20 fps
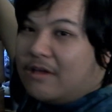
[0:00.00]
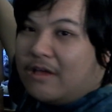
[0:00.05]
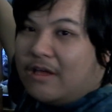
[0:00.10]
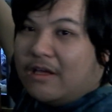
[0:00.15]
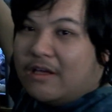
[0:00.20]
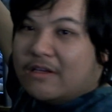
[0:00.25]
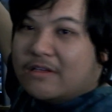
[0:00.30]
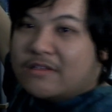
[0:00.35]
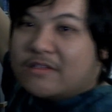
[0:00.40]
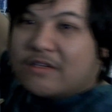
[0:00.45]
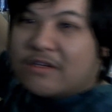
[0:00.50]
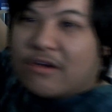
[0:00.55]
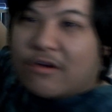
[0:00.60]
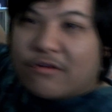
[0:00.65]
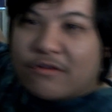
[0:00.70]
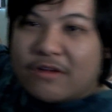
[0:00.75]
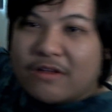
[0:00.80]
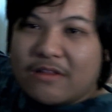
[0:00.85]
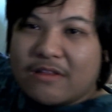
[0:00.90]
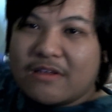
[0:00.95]
is
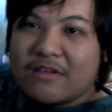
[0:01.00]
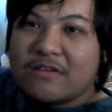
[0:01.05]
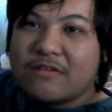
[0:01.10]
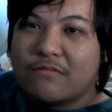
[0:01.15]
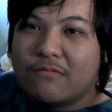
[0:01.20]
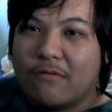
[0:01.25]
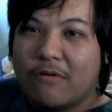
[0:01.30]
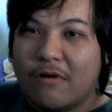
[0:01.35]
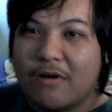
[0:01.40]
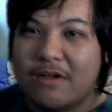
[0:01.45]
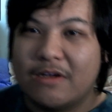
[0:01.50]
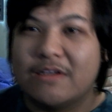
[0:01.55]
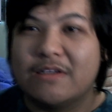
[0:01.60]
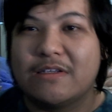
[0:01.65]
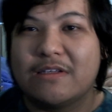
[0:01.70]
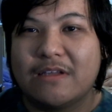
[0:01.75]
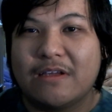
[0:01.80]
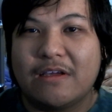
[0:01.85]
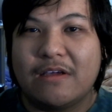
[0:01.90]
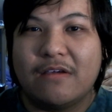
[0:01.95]
decoding this
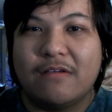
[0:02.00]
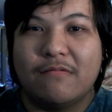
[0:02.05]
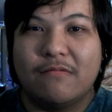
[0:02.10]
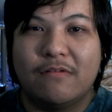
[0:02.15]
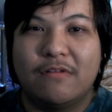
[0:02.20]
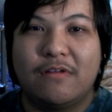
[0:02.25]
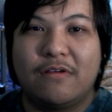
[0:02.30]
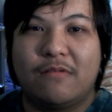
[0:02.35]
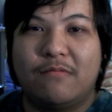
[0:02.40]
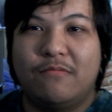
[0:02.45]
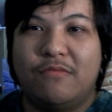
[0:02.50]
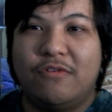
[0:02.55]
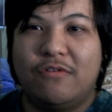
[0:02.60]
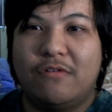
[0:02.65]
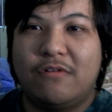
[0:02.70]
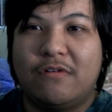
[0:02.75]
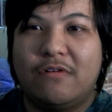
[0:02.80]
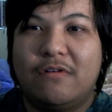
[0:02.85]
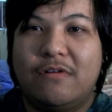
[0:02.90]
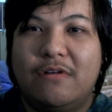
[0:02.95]
wirelessly with a computer.